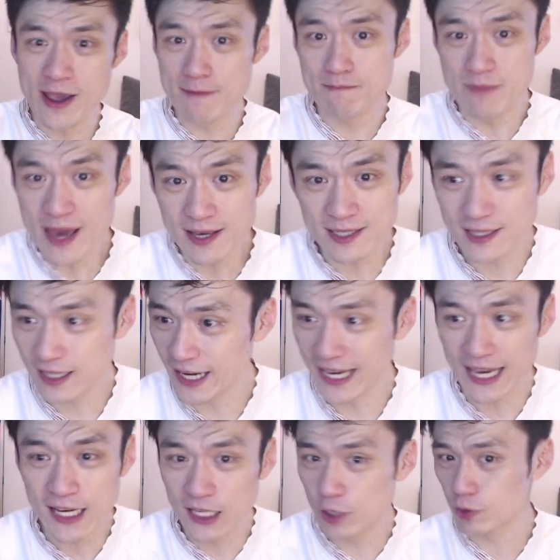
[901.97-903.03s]
he missed. Like
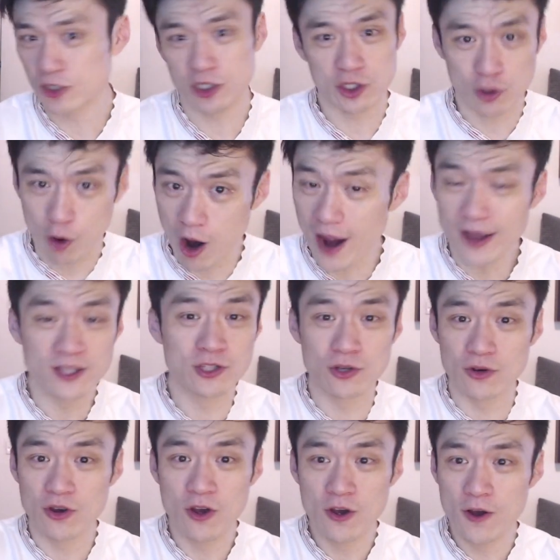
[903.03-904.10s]
England was just trying
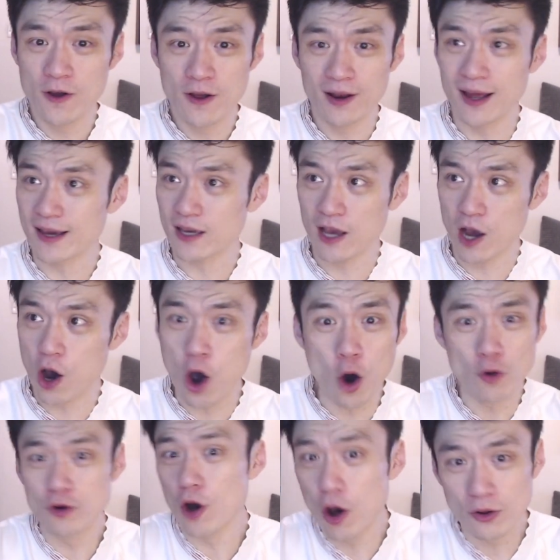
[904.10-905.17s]
to like
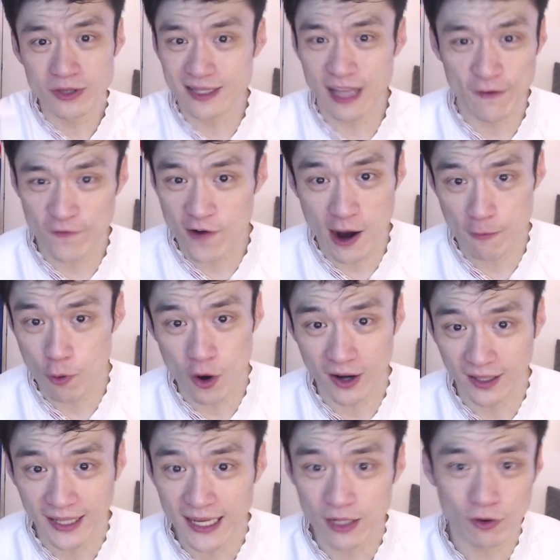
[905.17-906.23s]
hold on to that
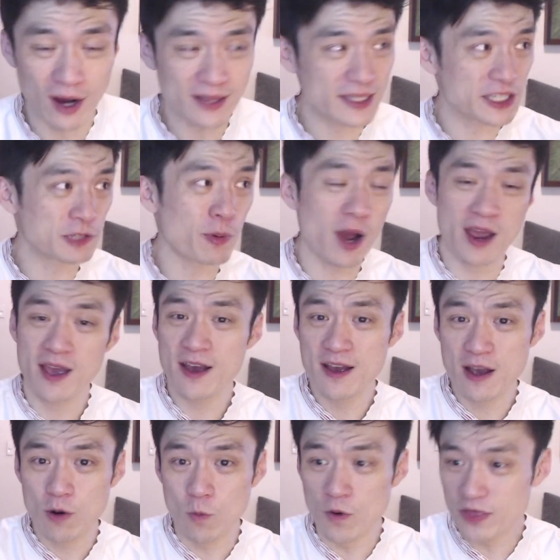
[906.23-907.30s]
5-point lead, right? Despite
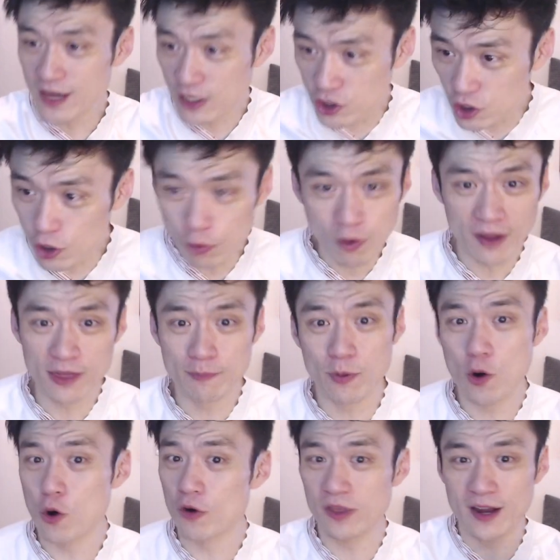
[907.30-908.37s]
when they do run the
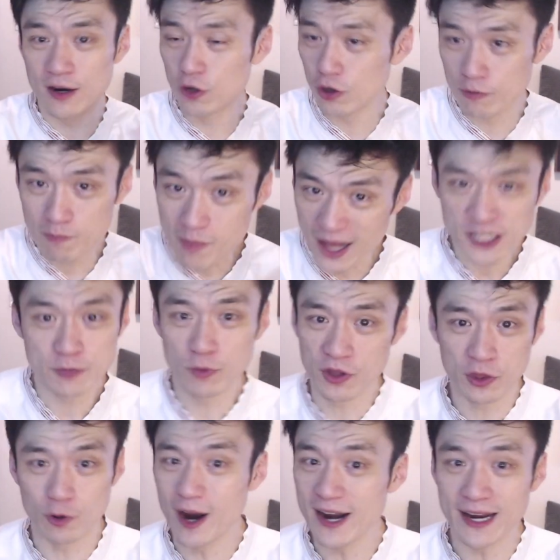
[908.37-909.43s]
ball, they look much more
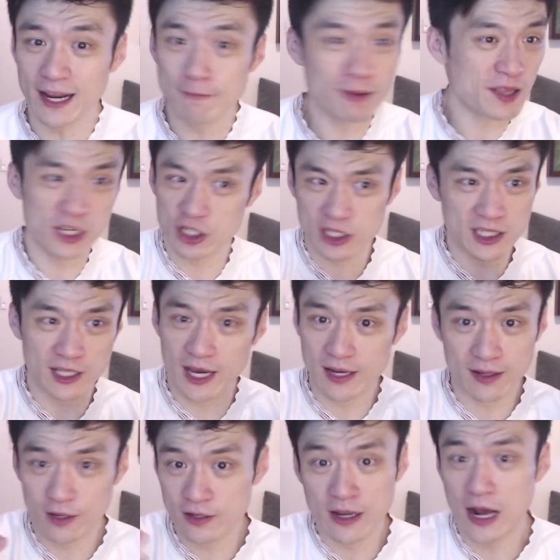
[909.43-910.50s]
threatening, but they just like,
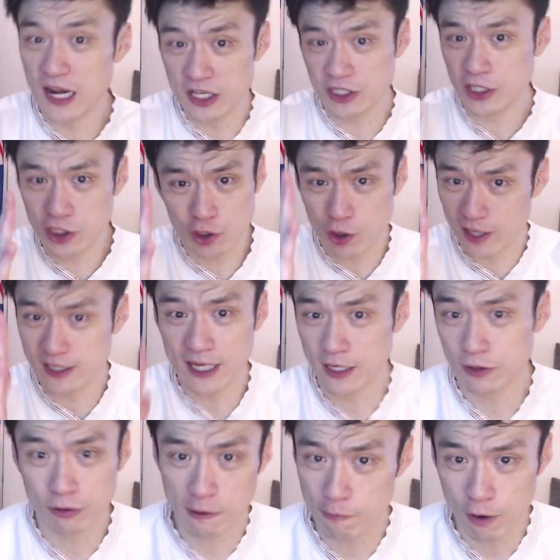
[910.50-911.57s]
nah, let's just try to take
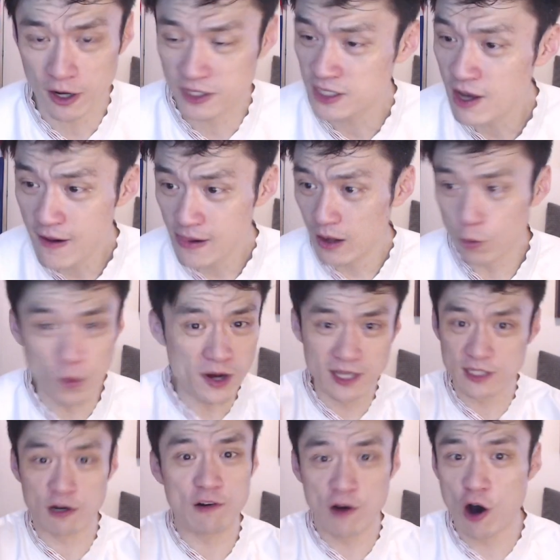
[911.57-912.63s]
3 points when
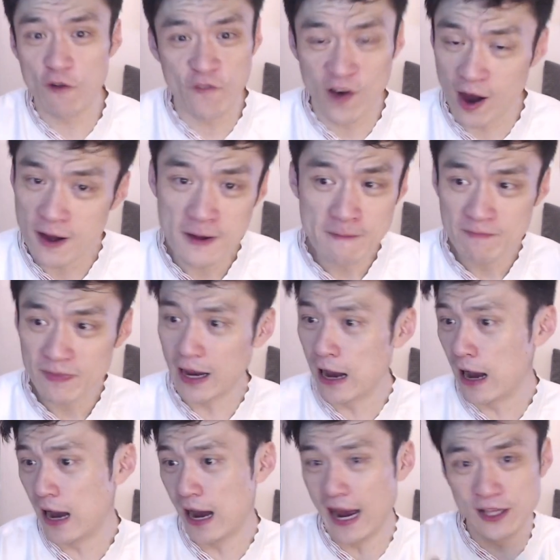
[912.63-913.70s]
it's on offer,
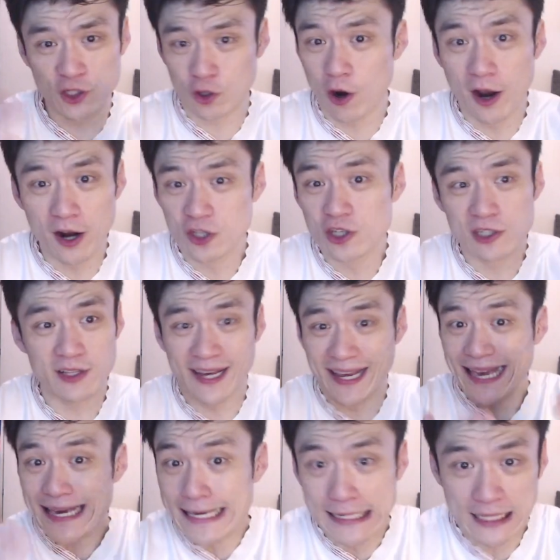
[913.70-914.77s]
and try to just like
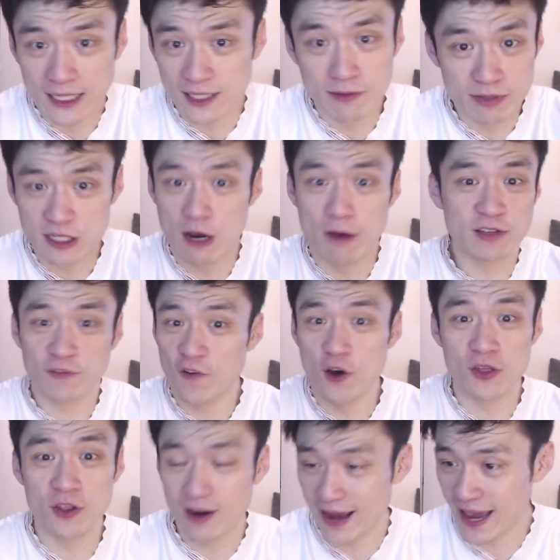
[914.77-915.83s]
eke themselves
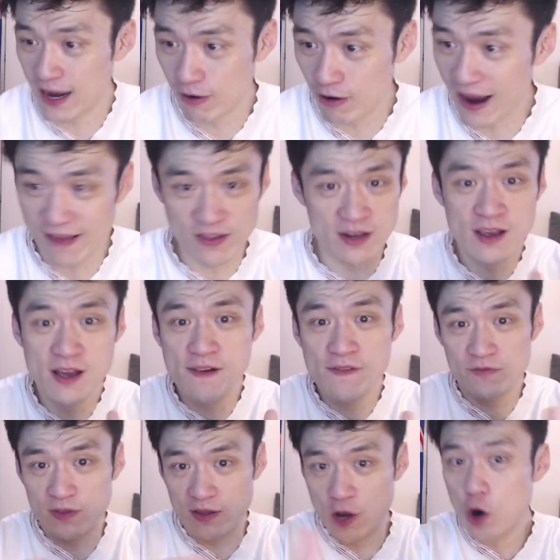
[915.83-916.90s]
further ahead, right? And then
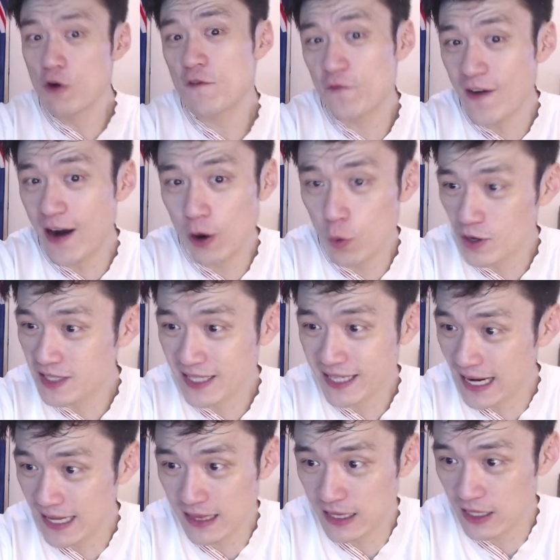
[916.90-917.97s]
Owen Farrell wasn't
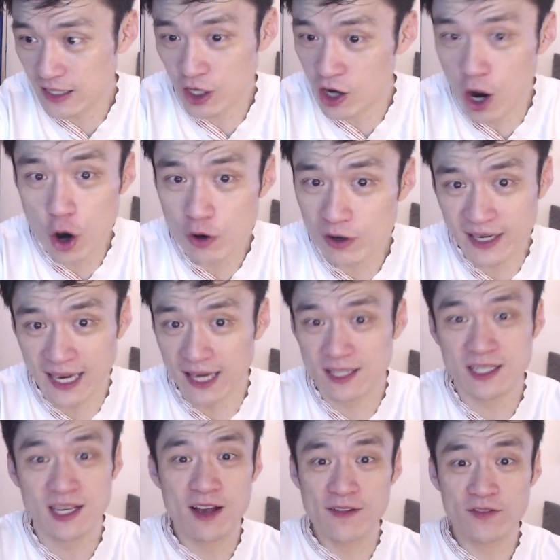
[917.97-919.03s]
getting the goal
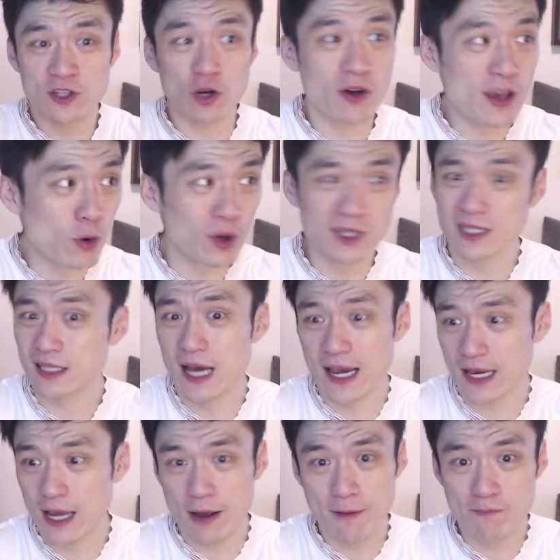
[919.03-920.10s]
kicks, so it was like
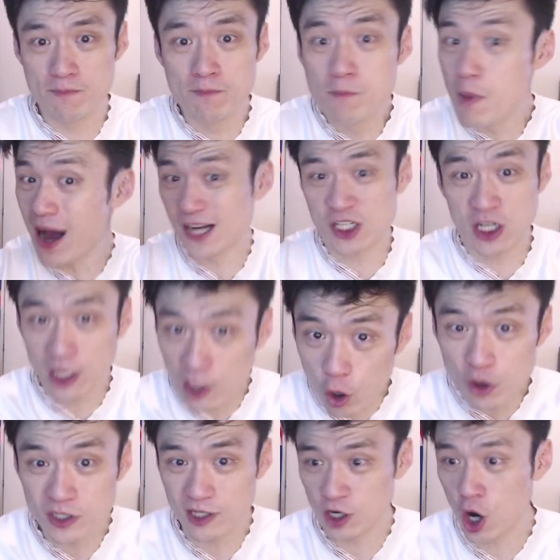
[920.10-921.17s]
much
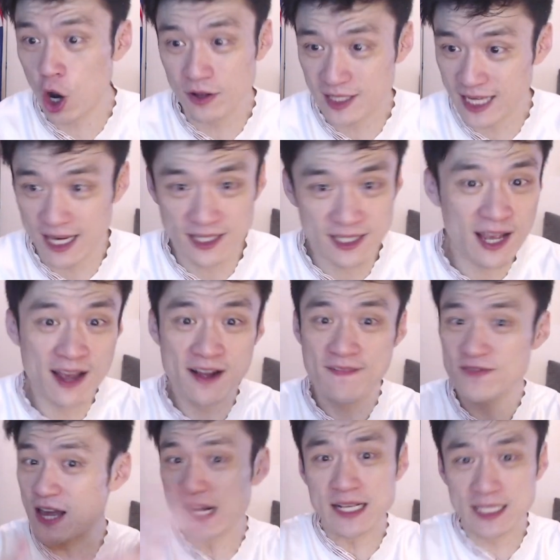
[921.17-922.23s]
closer contest
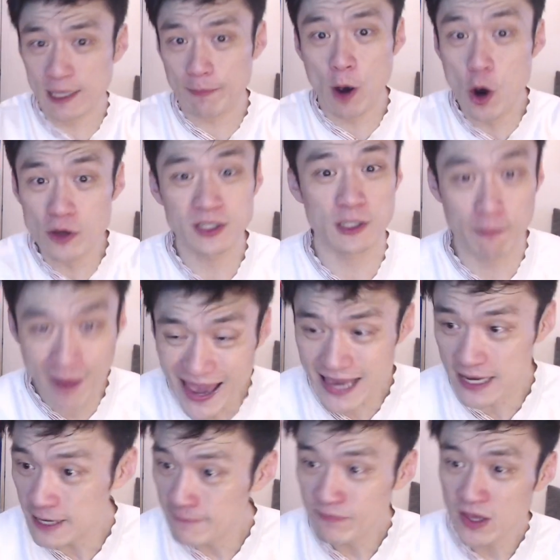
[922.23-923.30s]
than it's supposed to
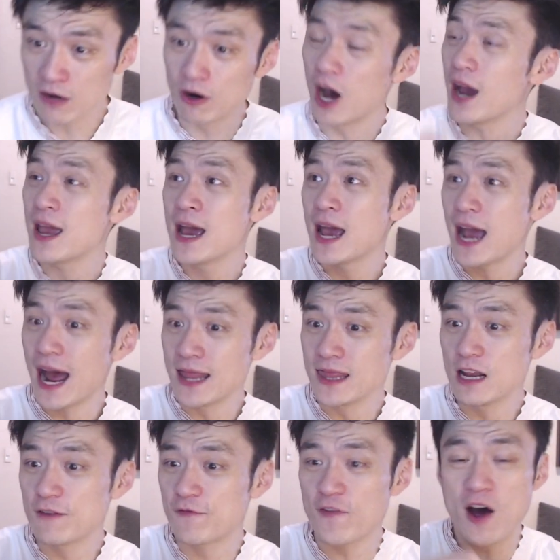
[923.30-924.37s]
be, right? And
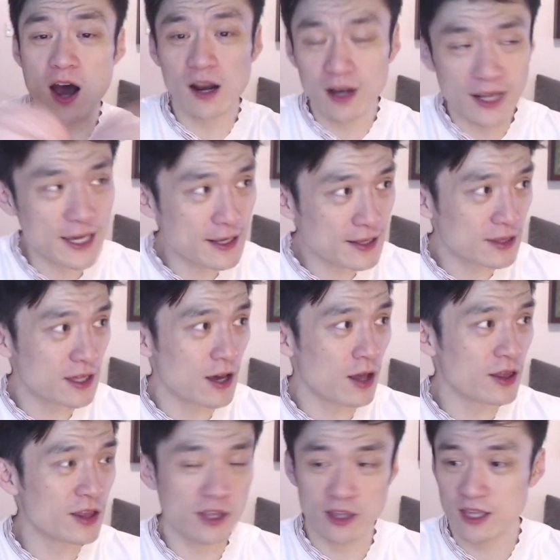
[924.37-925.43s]
then finally, the
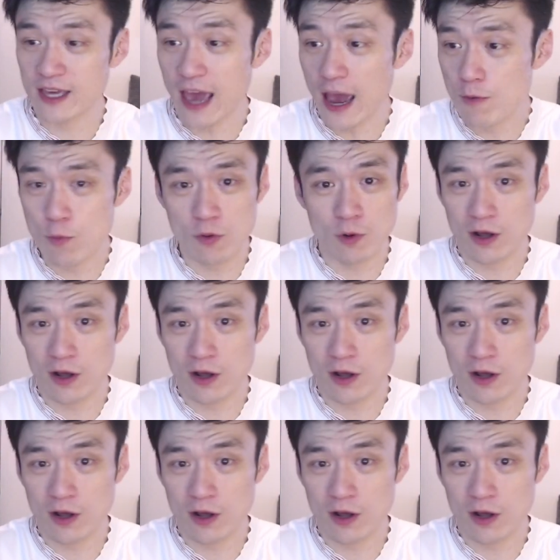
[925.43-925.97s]
game